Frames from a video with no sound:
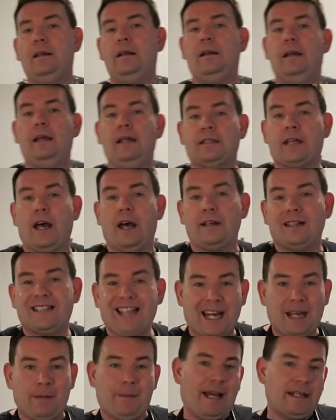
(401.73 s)
it's going to
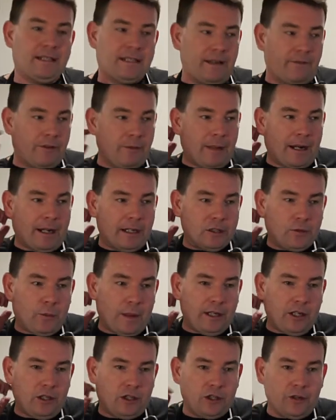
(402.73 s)
take about 7 minutes. When
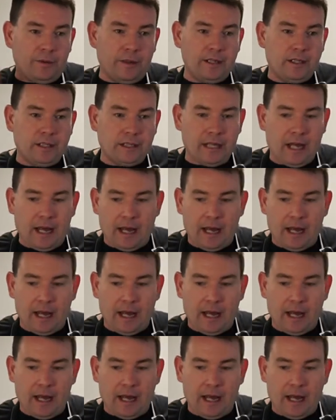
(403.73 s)
you do it